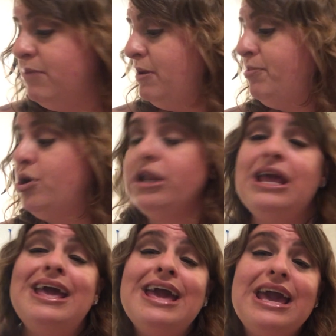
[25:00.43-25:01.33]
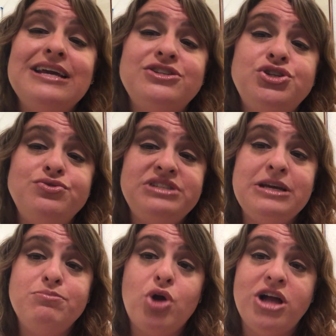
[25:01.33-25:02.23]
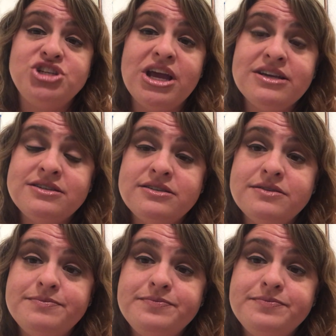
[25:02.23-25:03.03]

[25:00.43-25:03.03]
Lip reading: be put into team projects,